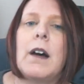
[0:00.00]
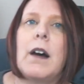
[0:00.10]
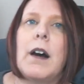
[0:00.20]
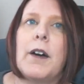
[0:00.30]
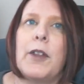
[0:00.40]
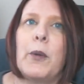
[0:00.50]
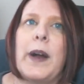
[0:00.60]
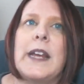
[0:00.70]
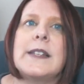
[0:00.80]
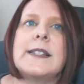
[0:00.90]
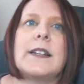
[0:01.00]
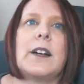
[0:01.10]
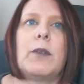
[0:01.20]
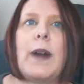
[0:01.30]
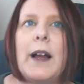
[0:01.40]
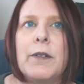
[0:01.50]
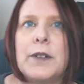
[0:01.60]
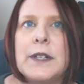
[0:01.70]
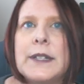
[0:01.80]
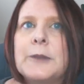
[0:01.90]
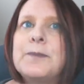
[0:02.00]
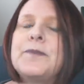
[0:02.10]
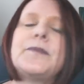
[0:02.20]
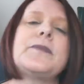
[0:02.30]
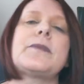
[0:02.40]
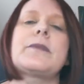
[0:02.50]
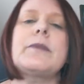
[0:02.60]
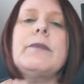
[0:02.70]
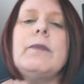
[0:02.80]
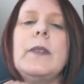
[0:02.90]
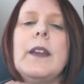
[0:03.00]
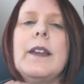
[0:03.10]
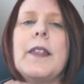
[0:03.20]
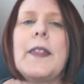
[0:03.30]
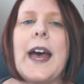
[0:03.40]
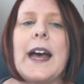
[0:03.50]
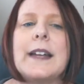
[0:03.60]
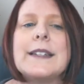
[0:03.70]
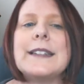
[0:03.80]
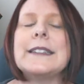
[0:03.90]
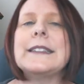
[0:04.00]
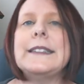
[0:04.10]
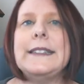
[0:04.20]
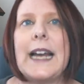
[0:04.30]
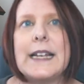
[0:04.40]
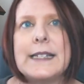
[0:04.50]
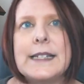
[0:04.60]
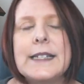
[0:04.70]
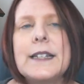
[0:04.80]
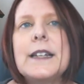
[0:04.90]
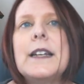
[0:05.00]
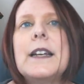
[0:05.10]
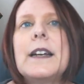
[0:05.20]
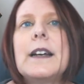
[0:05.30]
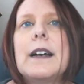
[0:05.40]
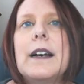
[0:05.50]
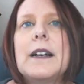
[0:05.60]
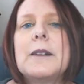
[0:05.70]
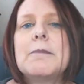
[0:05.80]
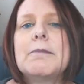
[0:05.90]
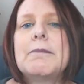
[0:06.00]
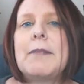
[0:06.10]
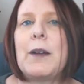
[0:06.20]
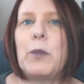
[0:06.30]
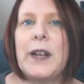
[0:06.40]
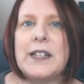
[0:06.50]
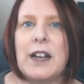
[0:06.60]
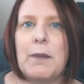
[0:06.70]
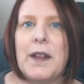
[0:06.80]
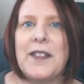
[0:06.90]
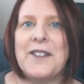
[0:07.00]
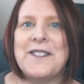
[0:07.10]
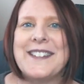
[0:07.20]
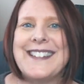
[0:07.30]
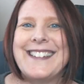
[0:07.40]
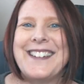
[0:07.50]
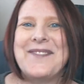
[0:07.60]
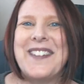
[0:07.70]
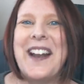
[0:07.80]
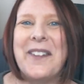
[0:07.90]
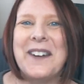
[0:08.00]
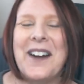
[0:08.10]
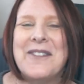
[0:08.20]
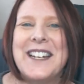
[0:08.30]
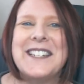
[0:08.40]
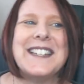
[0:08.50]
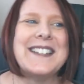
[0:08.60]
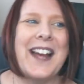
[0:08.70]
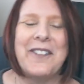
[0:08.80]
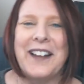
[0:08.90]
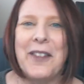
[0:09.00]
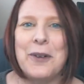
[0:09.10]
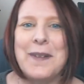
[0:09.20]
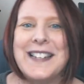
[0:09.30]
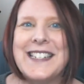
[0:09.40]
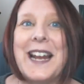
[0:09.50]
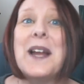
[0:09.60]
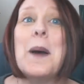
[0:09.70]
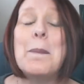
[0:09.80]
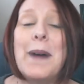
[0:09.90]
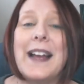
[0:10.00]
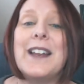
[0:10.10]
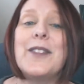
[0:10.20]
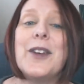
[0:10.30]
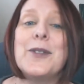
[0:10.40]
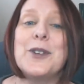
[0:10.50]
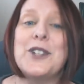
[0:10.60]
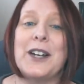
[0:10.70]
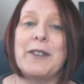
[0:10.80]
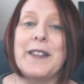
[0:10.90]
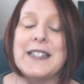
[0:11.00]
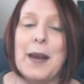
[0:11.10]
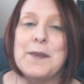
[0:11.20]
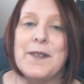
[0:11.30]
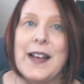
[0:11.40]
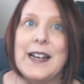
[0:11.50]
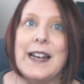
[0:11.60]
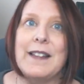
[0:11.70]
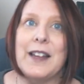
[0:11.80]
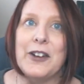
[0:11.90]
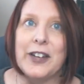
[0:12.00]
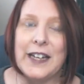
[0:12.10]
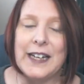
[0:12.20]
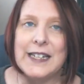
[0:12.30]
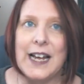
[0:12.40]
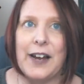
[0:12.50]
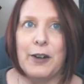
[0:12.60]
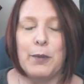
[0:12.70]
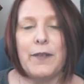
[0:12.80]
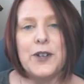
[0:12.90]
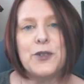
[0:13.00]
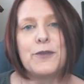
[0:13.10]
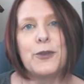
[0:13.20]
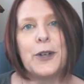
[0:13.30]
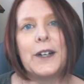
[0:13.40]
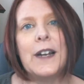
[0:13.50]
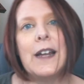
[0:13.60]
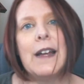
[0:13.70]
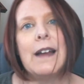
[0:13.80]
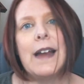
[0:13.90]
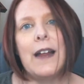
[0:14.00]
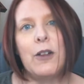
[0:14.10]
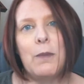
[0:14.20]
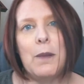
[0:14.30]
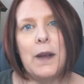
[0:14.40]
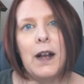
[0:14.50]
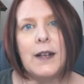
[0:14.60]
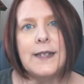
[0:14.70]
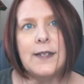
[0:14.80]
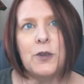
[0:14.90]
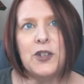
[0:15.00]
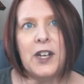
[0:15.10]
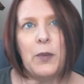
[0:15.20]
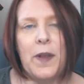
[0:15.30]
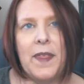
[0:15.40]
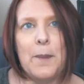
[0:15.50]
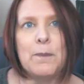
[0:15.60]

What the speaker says: Are there ways around that? Yes. And we can talk about those in other conversations. I only got 3 minutes today, but those are generally the types of editing that you're going to need to hire a professional for, and there may be costs associated with them.